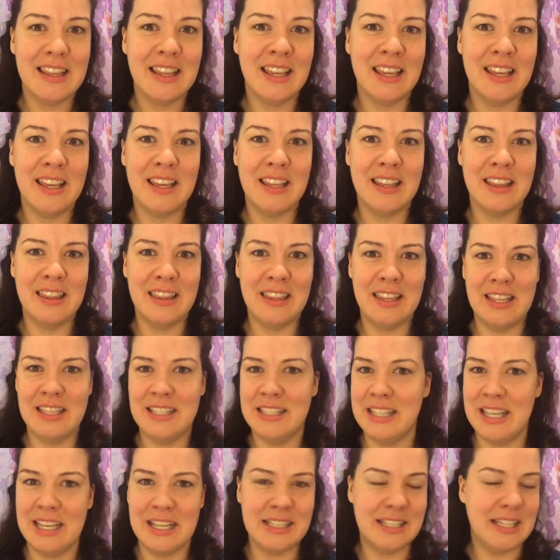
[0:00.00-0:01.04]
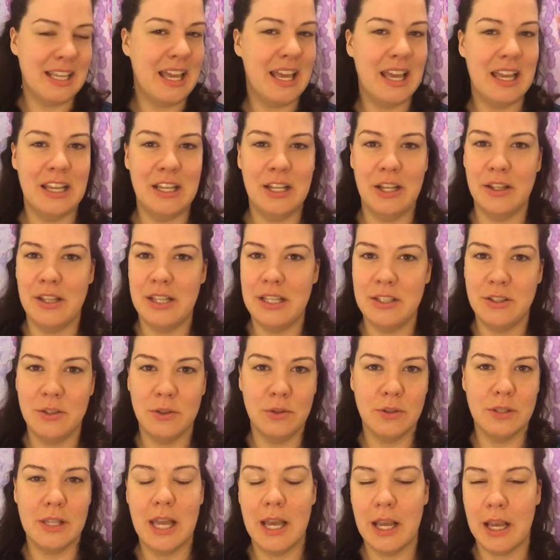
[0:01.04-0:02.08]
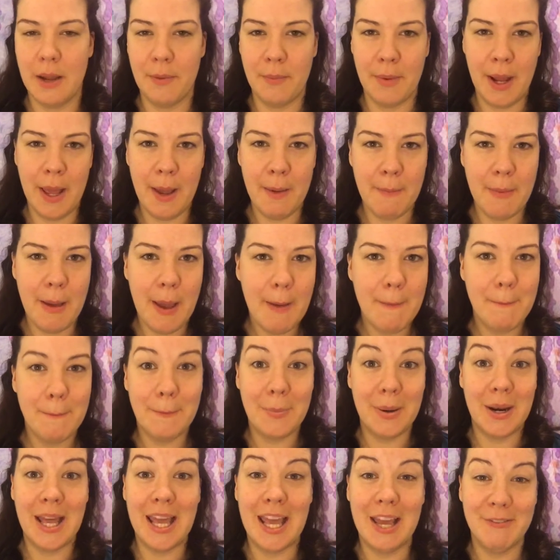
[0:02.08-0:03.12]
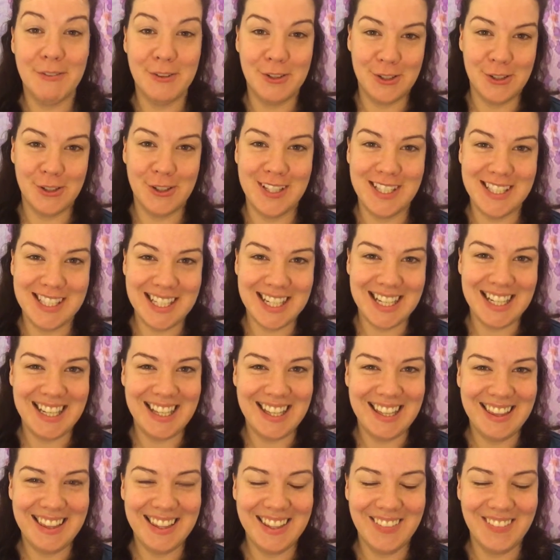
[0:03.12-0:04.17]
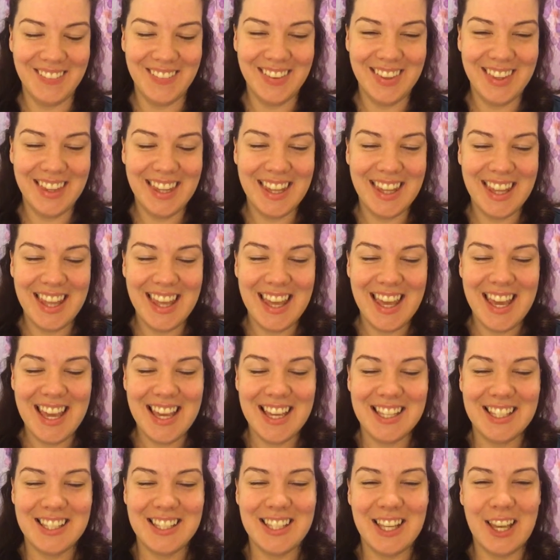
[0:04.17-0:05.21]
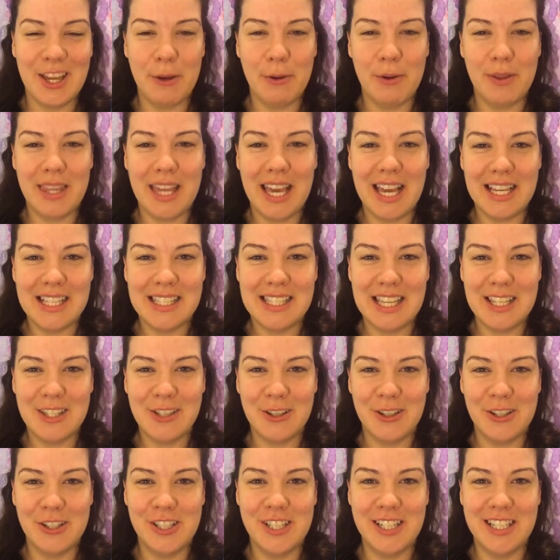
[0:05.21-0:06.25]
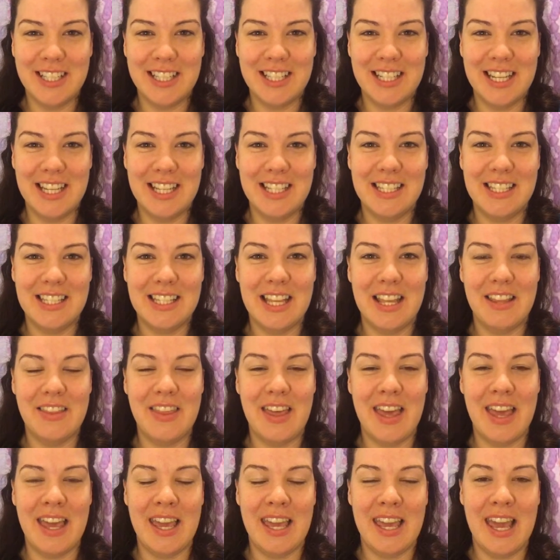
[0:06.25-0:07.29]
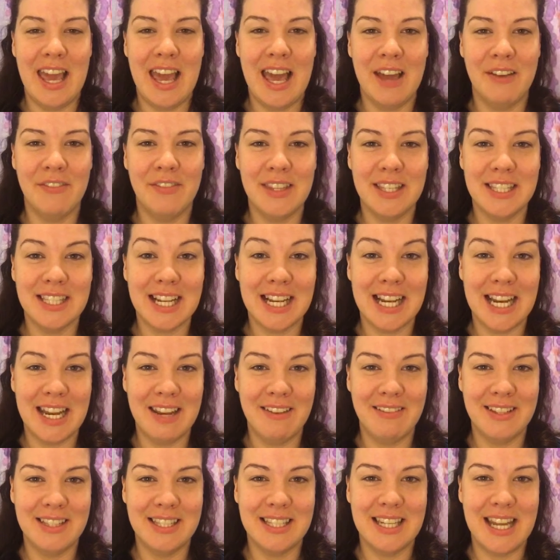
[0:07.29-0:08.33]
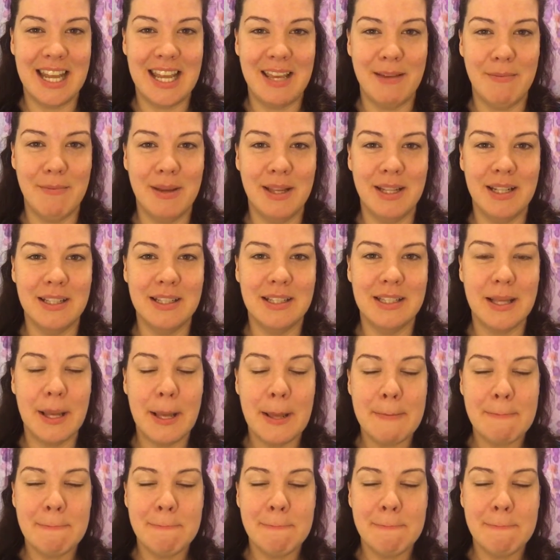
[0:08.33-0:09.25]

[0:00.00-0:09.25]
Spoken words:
Like these things are, you know, these thoughts are coming up, but I have a choice to clear them. So with Access Consciousness, they have this clearing statement.